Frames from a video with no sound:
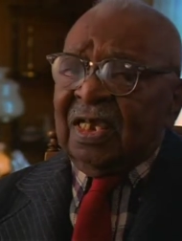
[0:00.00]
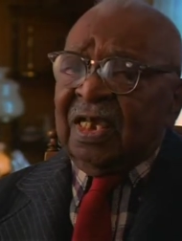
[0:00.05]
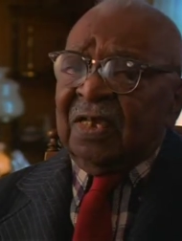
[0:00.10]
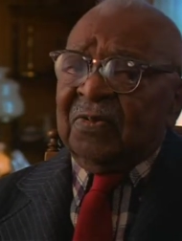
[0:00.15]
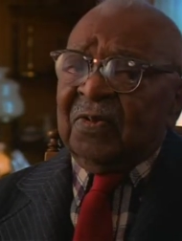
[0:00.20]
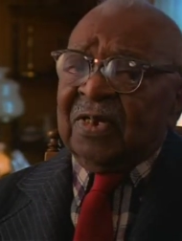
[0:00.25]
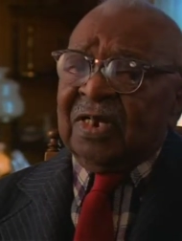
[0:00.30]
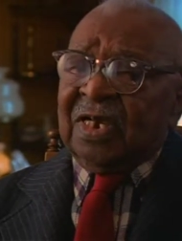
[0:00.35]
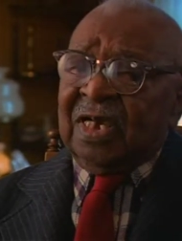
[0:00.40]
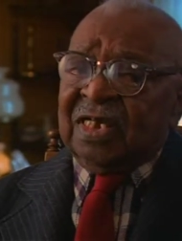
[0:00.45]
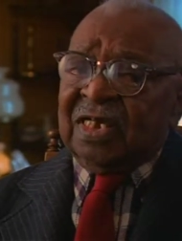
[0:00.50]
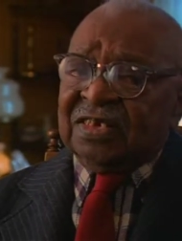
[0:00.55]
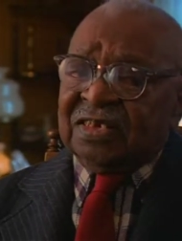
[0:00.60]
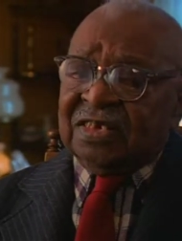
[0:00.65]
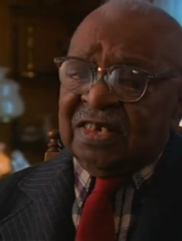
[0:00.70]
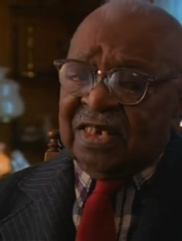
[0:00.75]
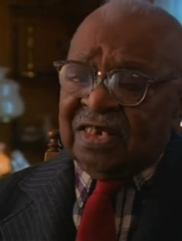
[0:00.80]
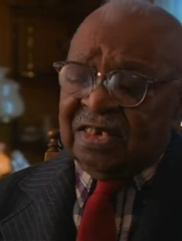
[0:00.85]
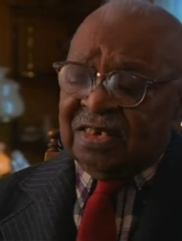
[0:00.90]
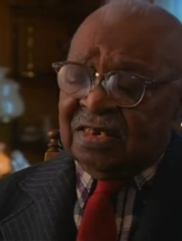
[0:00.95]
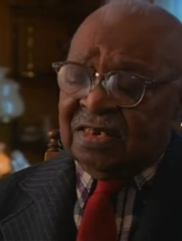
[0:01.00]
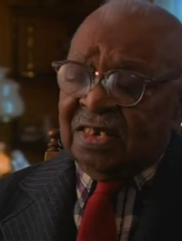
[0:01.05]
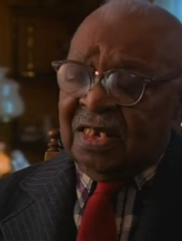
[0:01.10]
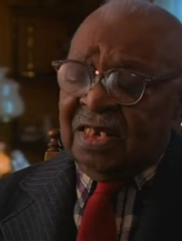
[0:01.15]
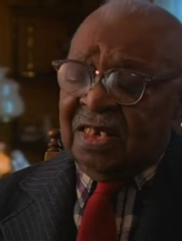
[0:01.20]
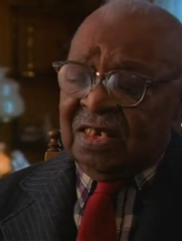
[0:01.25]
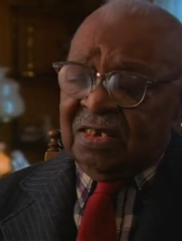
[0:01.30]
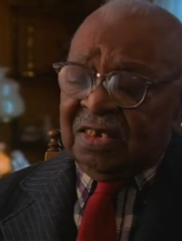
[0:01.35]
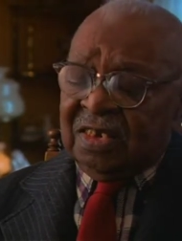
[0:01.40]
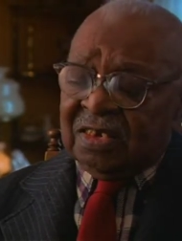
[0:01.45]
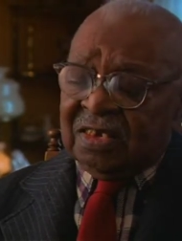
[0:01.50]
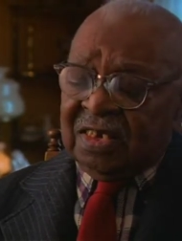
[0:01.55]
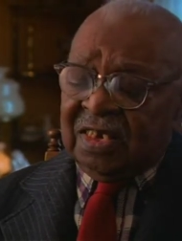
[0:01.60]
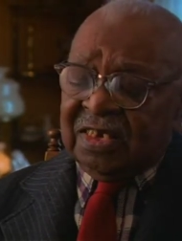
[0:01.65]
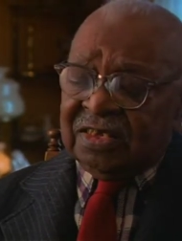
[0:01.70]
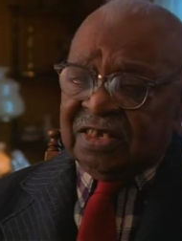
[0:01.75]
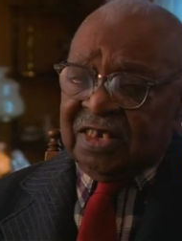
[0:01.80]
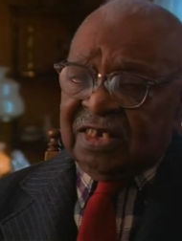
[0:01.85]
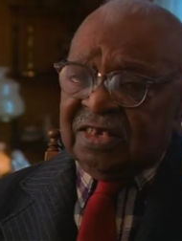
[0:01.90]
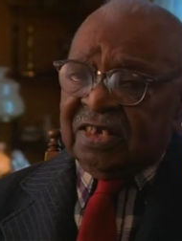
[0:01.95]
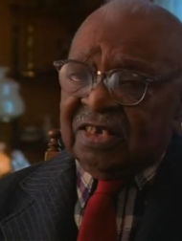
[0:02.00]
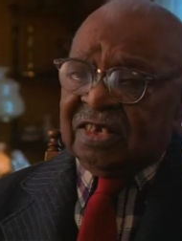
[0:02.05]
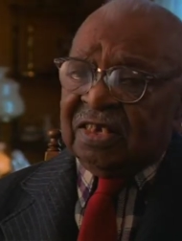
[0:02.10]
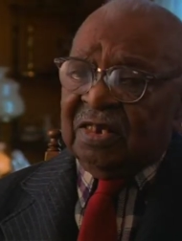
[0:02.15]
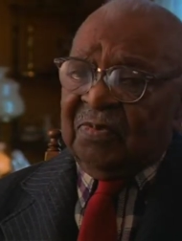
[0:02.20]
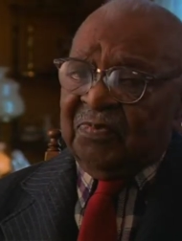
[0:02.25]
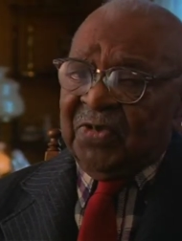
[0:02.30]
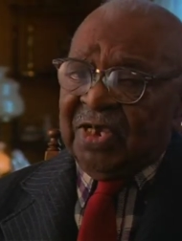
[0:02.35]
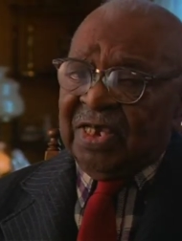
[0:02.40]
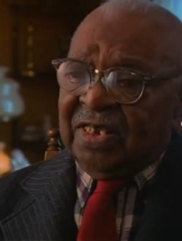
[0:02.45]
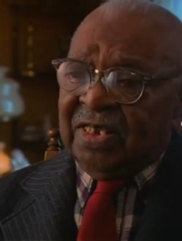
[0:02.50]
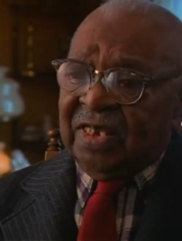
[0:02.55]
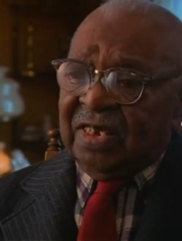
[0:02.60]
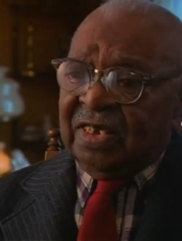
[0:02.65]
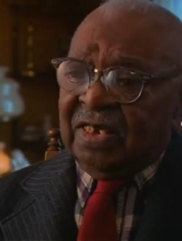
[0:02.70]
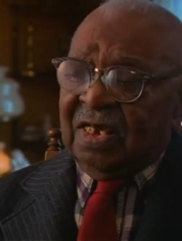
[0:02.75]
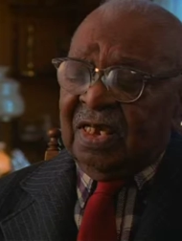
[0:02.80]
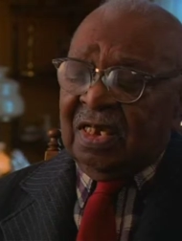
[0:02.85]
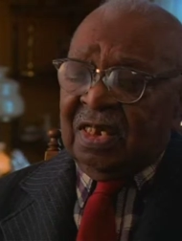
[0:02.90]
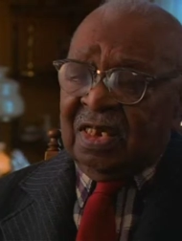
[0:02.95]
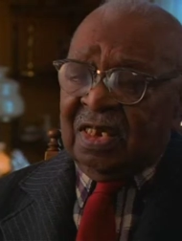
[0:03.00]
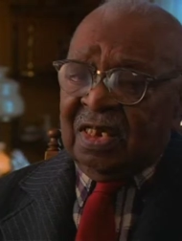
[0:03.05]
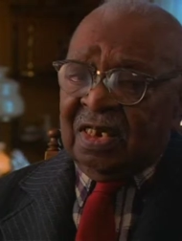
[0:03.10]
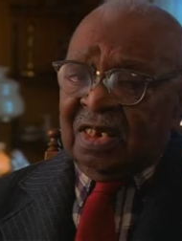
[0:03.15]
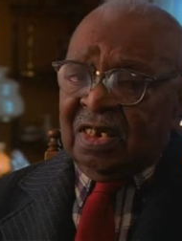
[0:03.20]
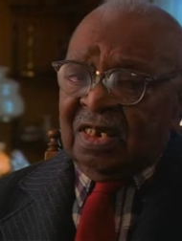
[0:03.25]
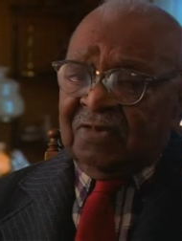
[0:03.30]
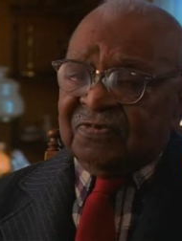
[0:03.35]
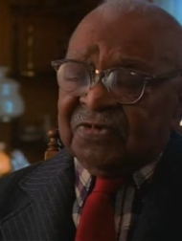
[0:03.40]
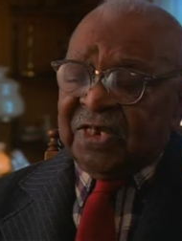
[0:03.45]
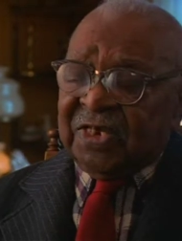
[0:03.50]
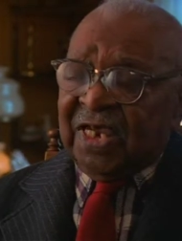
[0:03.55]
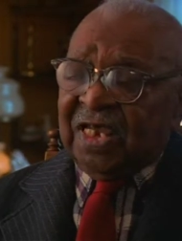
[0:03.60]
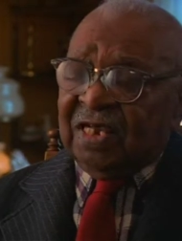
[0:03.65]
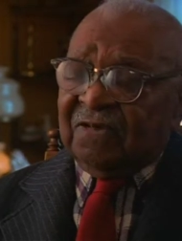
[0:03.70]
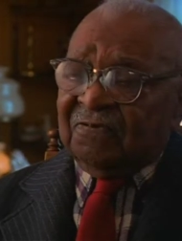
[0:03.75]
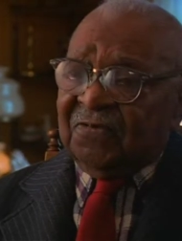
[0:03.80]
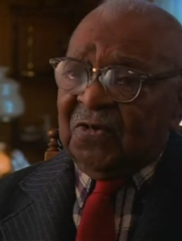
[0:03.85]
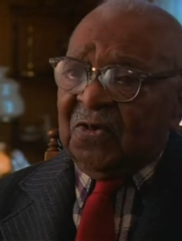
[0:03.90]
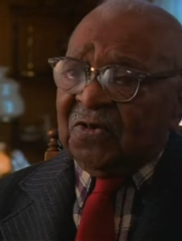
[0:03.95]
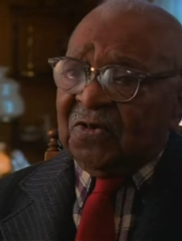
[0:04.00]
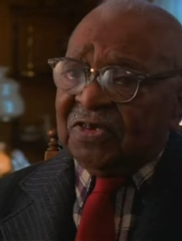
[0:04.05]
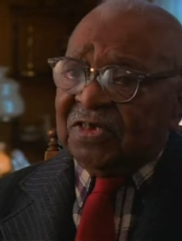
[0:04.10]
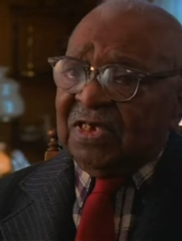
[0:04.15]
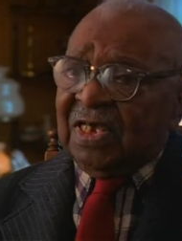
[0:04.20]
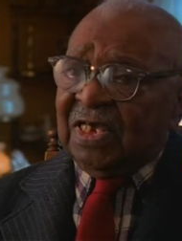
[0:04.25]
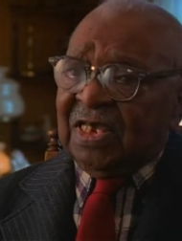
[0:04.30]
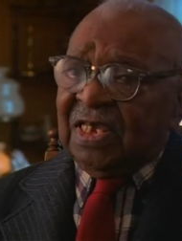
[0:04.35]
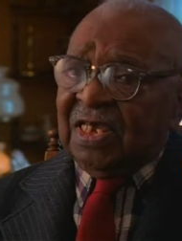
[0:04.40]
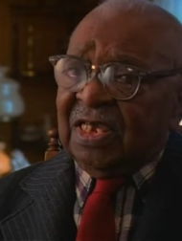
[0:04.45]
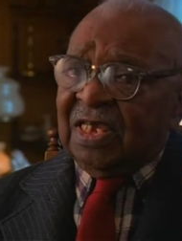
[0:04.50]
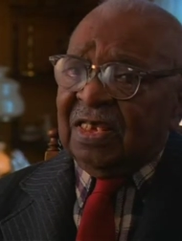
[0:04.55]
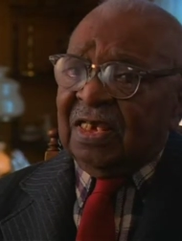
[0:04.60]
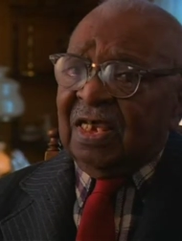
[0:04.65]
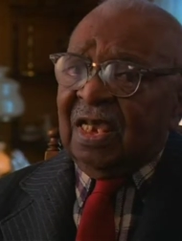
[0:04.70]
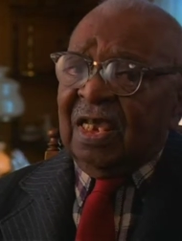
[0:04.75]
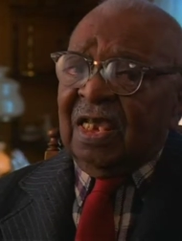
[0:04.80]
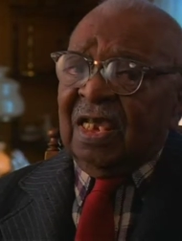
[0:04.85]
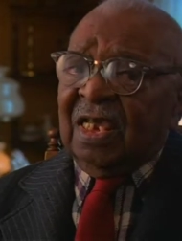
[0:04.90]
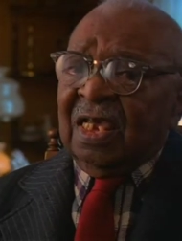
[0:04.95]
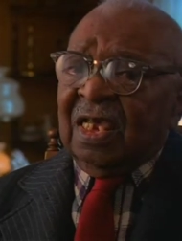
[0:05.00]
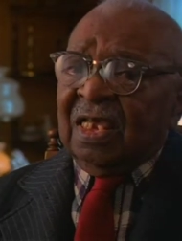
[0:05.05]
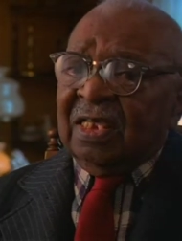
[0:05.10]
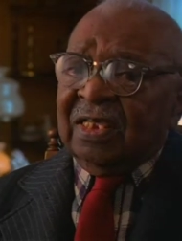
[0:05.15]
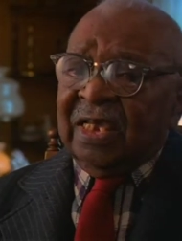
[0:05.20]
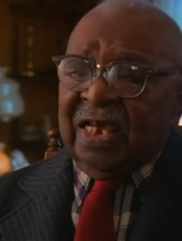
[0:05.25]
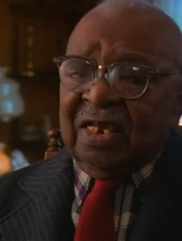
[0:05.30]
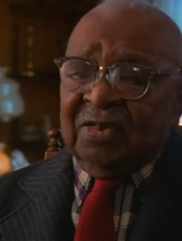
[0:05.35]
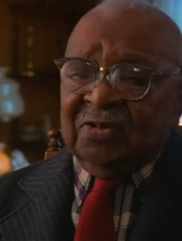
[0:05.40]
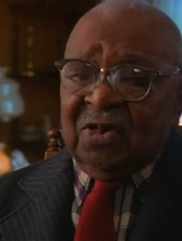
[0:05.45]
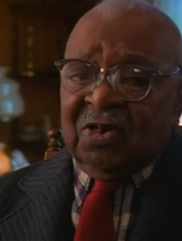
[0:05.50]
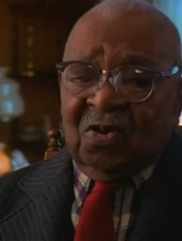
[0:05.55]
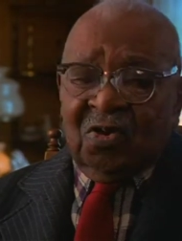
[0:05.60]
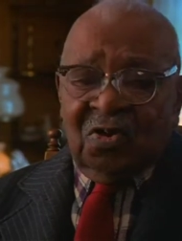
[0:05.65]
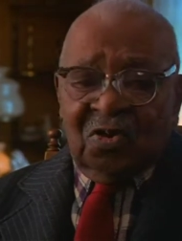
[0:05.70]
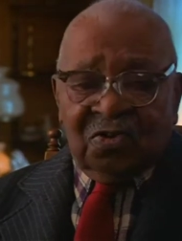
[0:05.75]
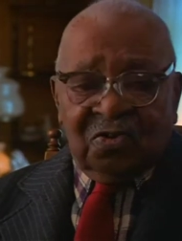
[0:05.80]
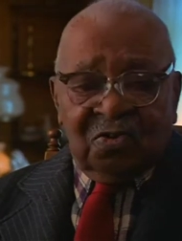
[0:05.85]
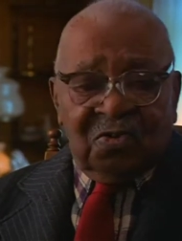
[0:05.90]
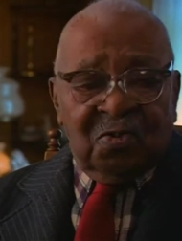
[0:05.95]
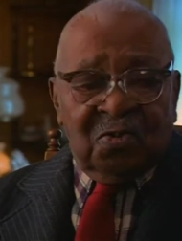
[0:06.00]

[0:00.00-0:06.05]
and when I attend, attended a meeting of 1014, they all